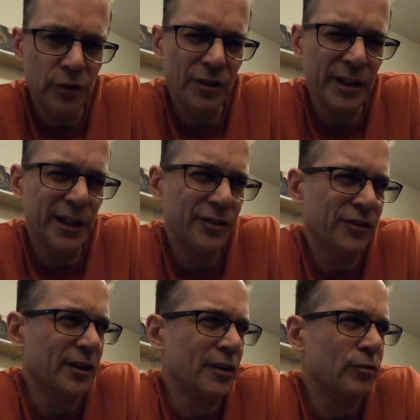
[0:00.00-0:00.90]
Usually
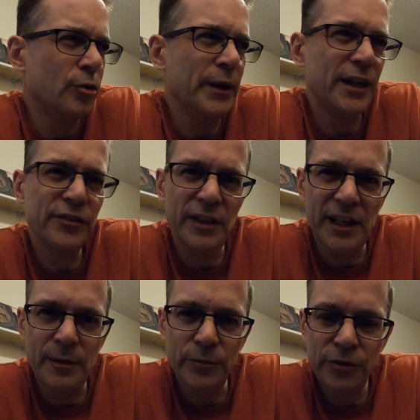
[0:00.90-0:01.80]
it's romance
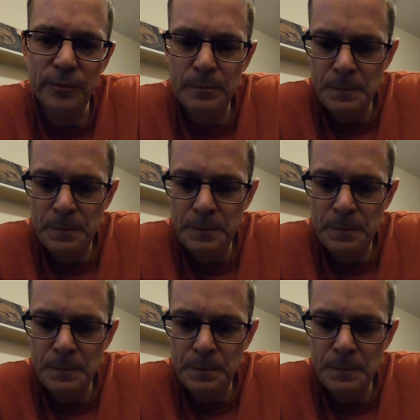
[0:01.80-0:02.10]
scams